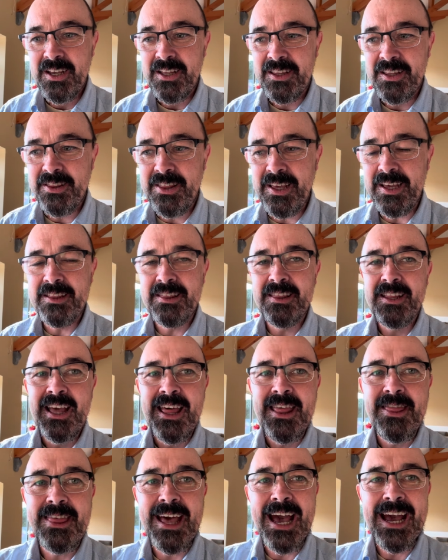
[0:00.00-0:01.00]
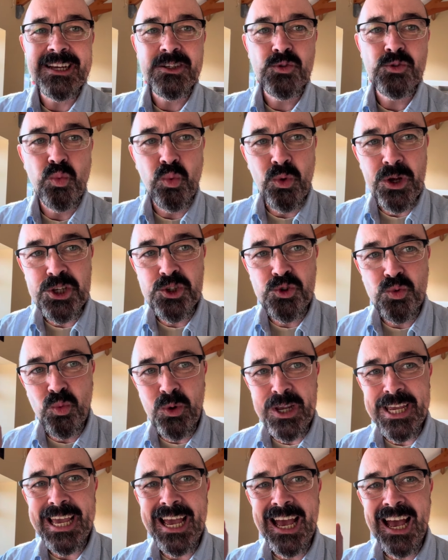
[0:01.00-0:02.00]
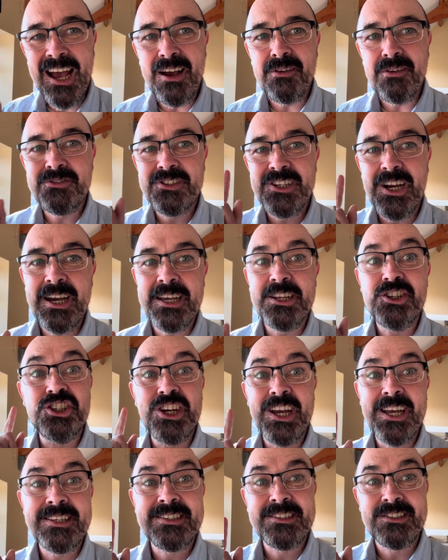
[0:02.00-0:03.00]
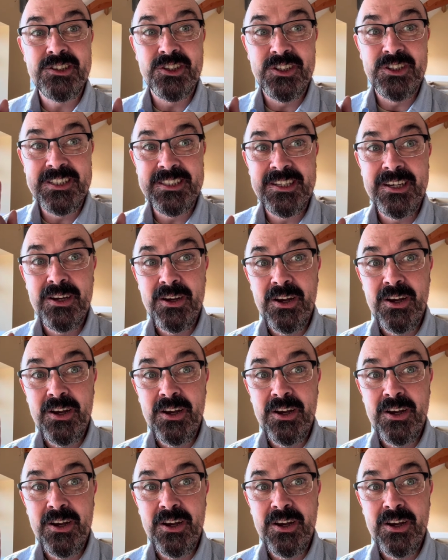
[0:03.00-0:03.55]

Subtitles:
then that which we have digested